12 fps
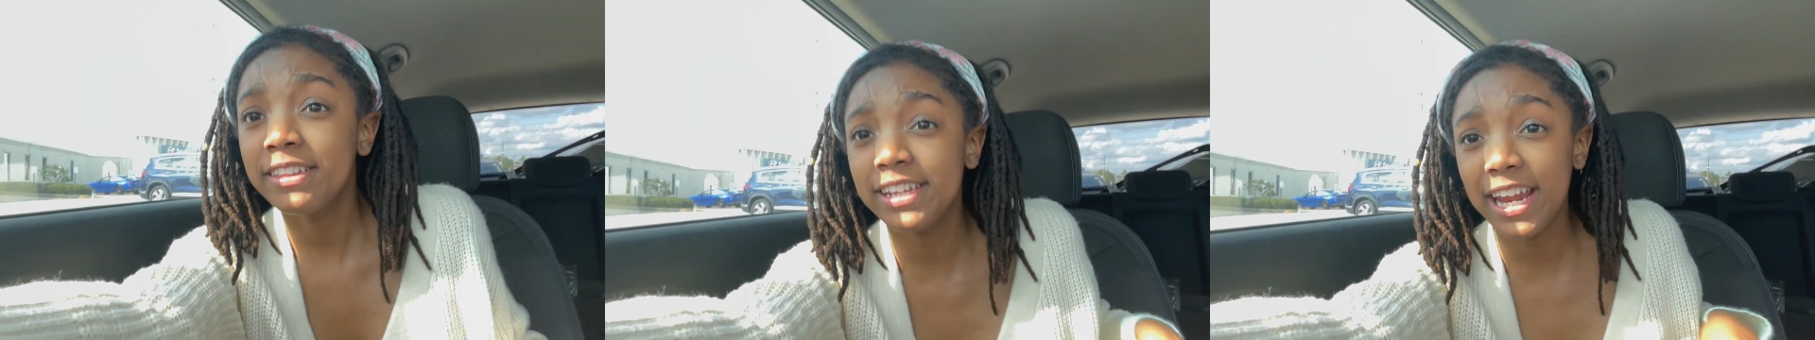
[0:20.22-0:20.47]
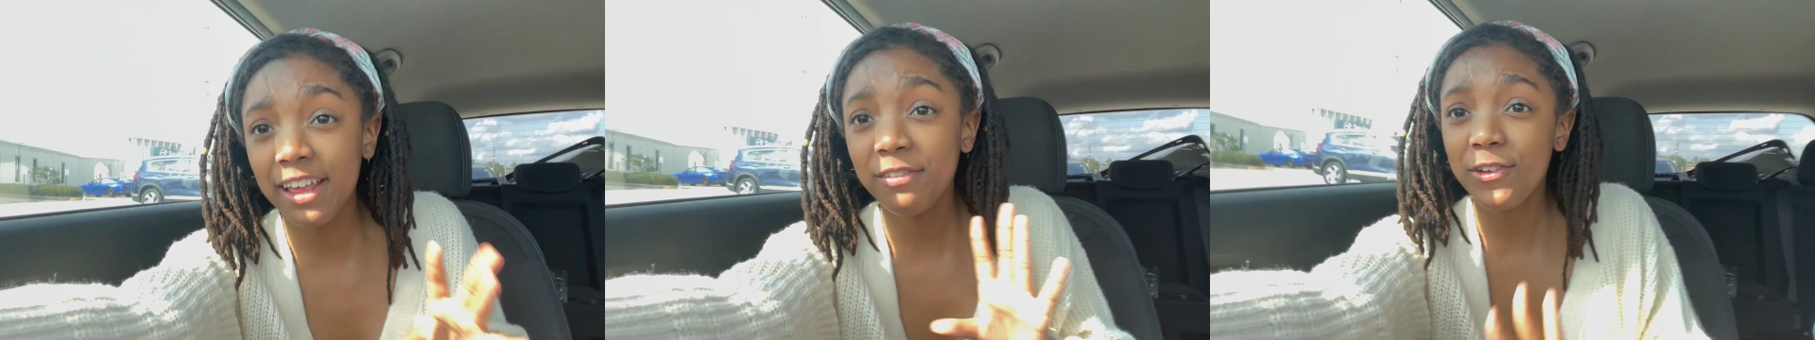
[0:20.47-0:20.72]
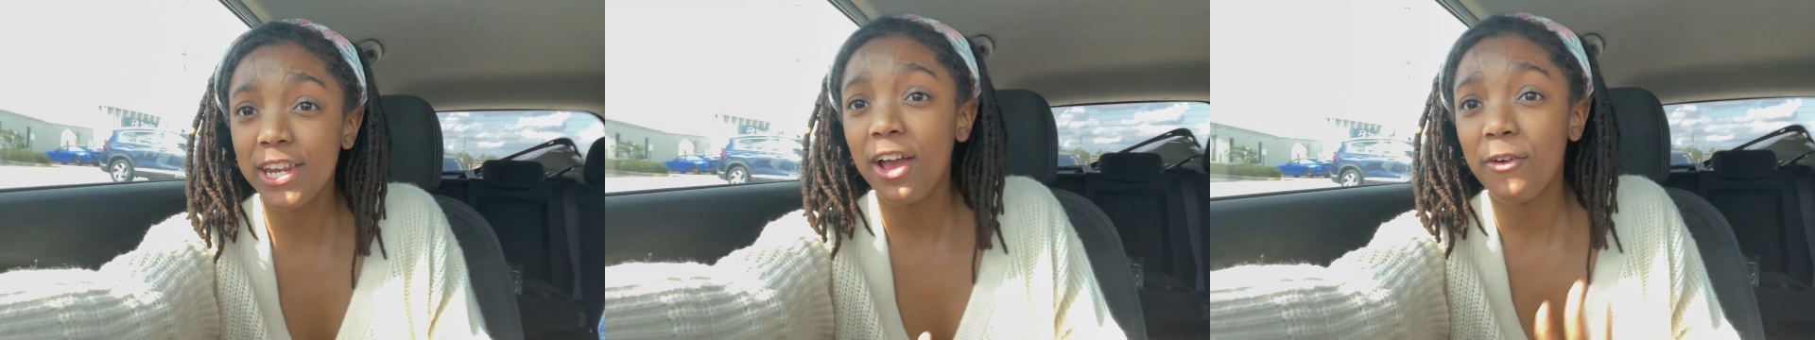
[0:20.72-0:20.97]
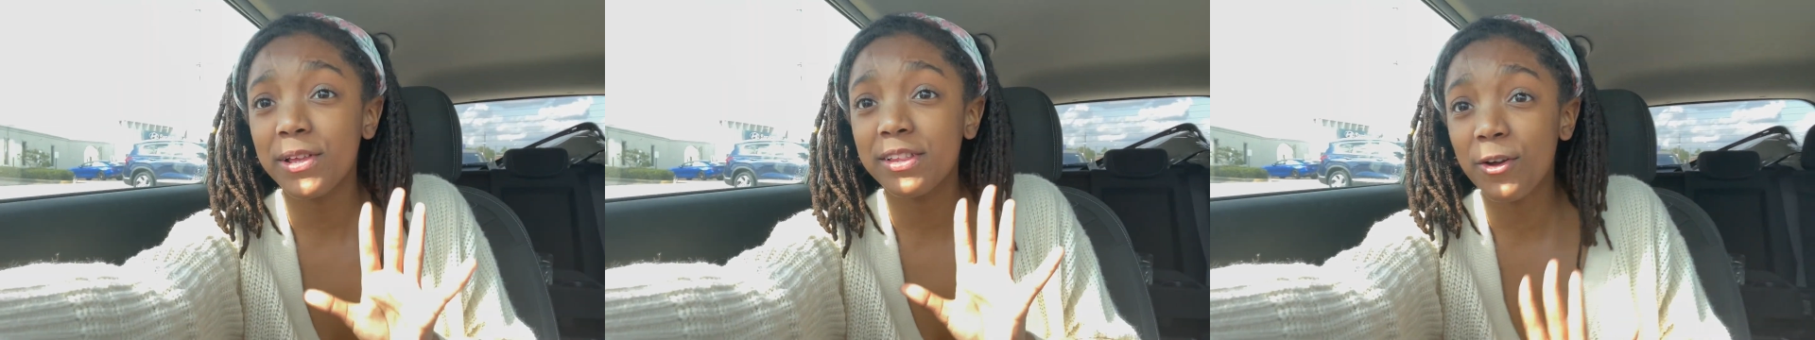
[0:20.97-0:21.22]
Today's
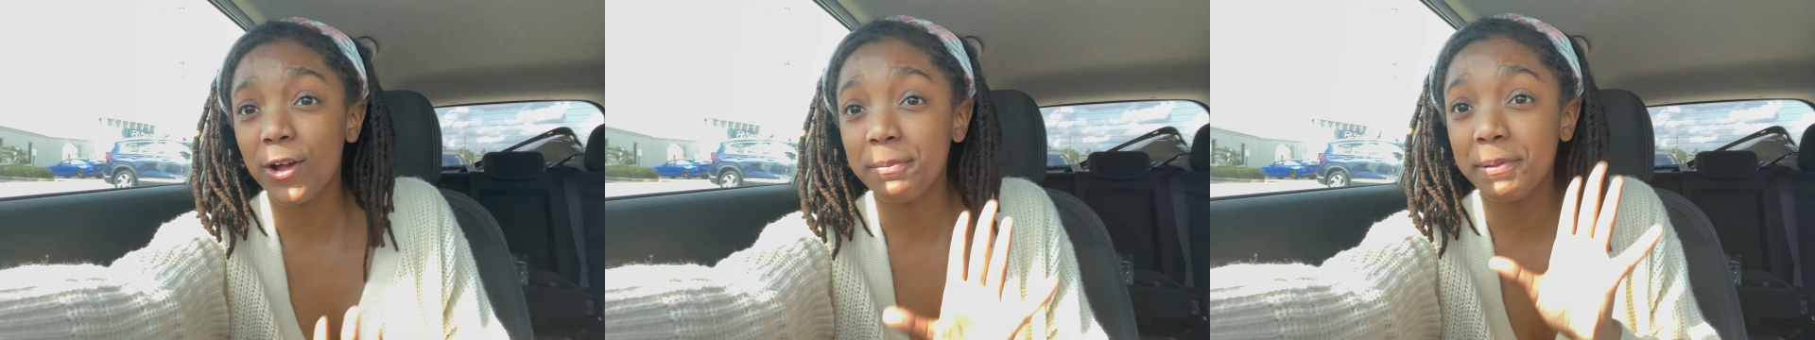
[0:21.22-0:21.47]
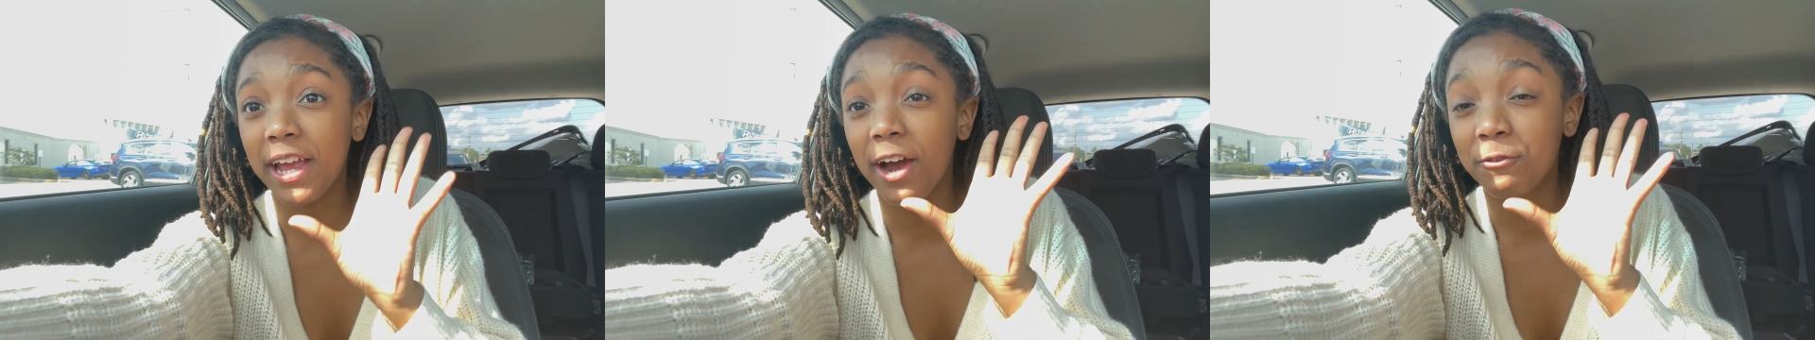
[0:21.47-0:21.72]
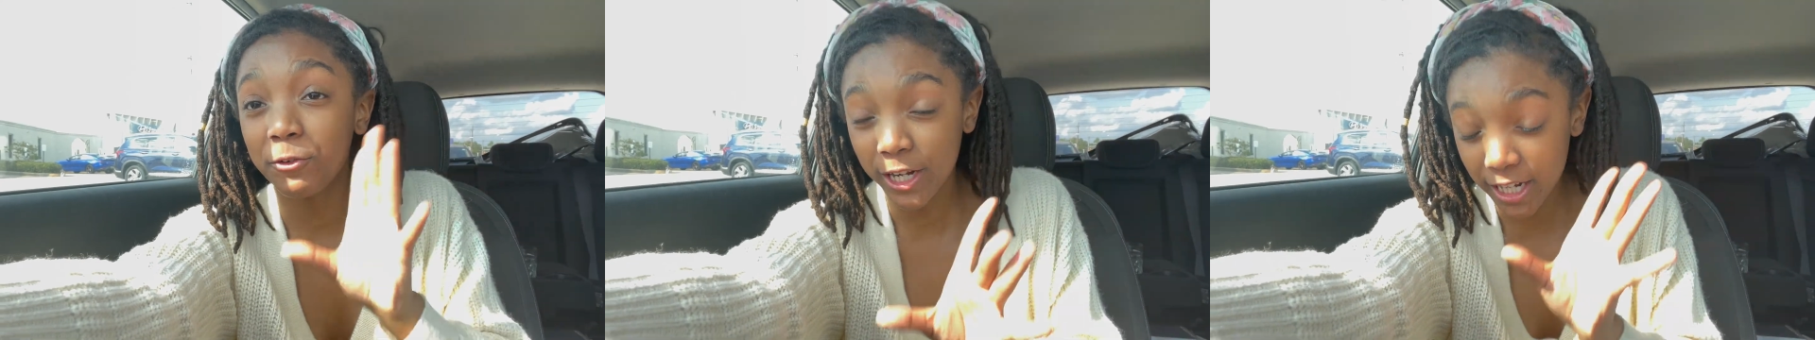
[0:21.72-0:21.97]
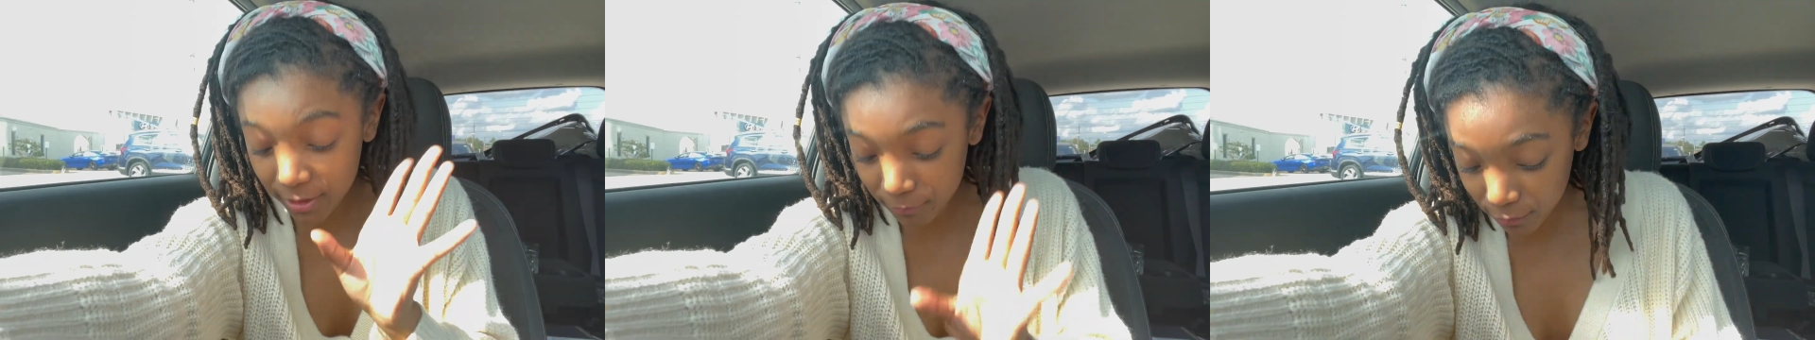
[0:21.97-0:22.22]
video is going to be a
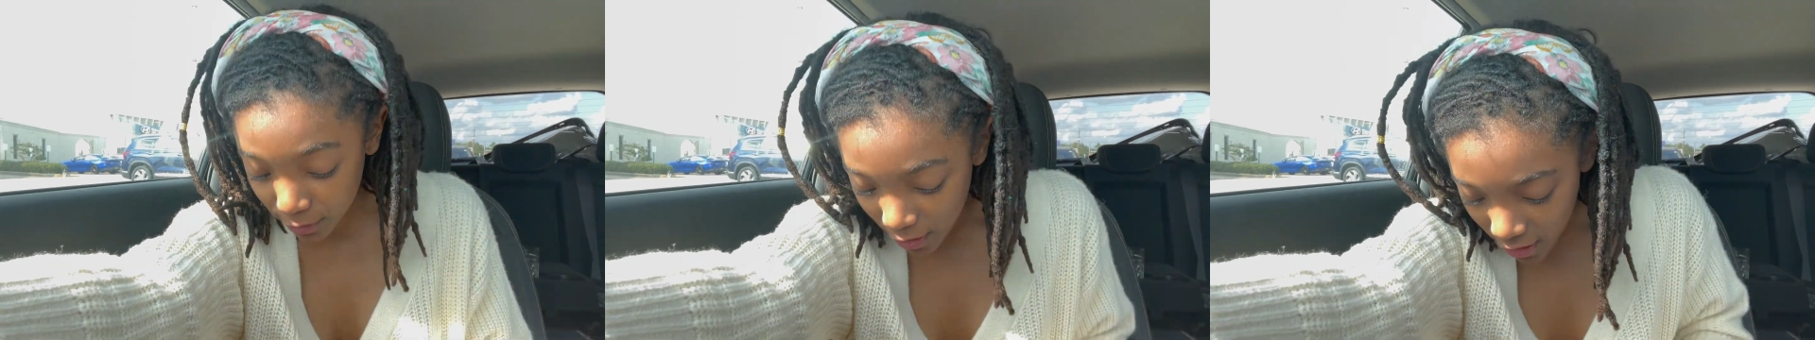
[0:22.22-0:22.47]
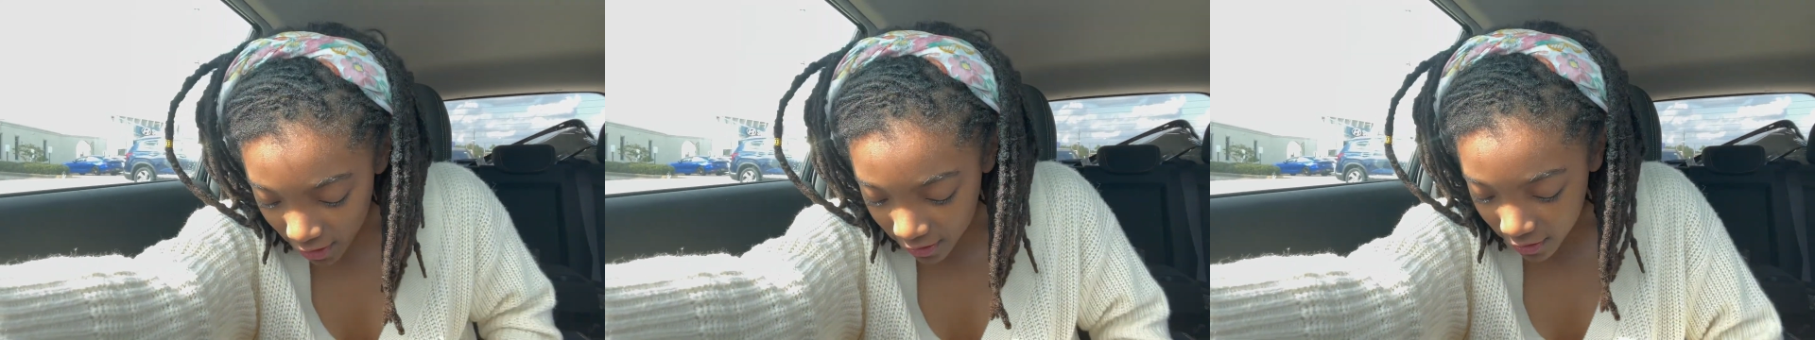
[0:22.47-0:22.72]
reading vlog